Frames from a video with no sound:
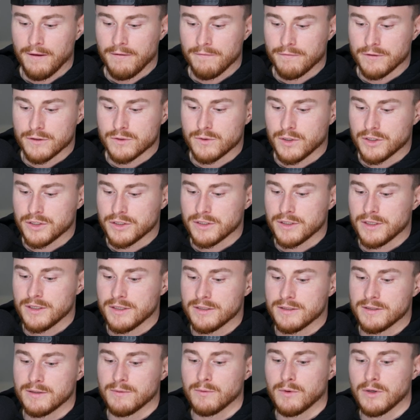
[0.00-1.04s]
First question
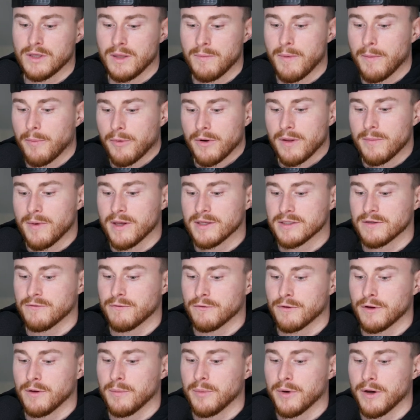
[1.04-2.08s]
is, we'll keep it pretty basic
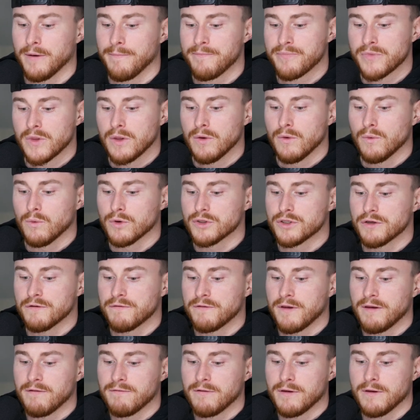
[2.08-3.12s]
for you, but what's your
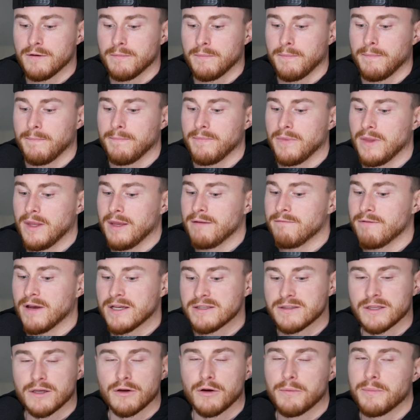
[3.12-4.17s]
favorite
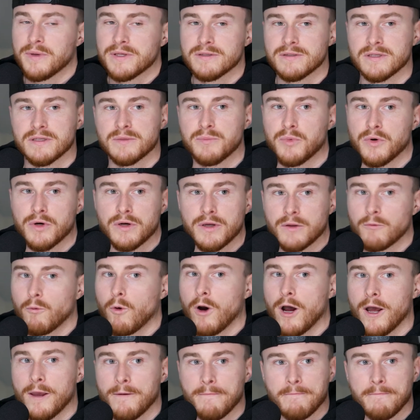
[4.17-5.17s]
investing or business book and why?